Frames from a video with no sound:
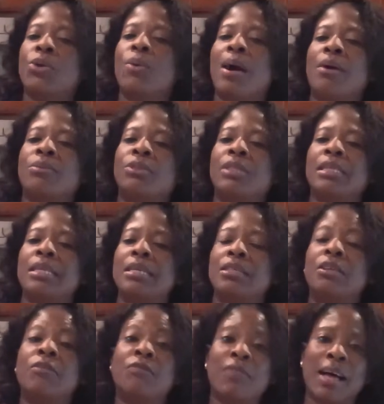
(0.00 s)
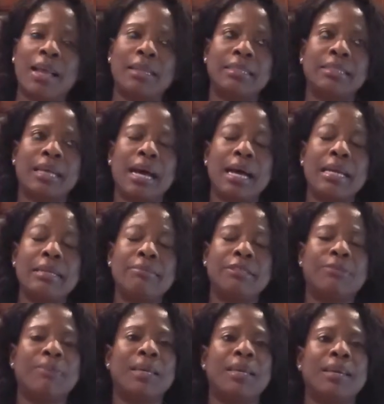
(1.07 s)
to eat on Valentine's
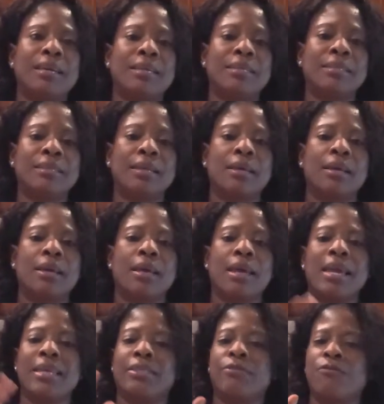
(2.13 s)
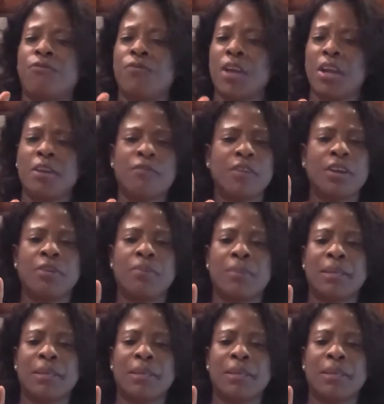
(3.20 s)
because it's very, very busy.